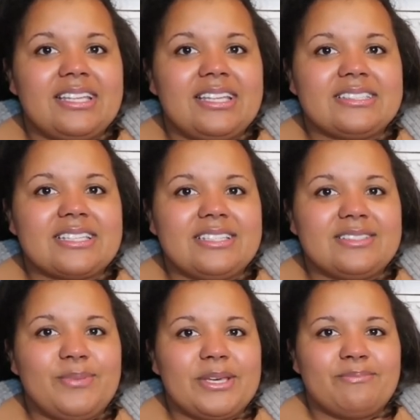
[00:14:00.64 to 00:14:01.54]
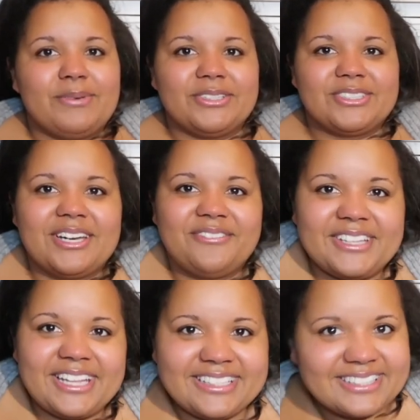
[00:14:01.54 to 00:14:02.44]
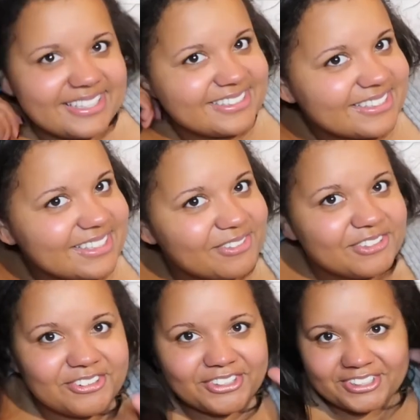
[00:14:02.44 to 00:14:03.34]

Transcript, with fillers: it's like this big build up, and then literally before you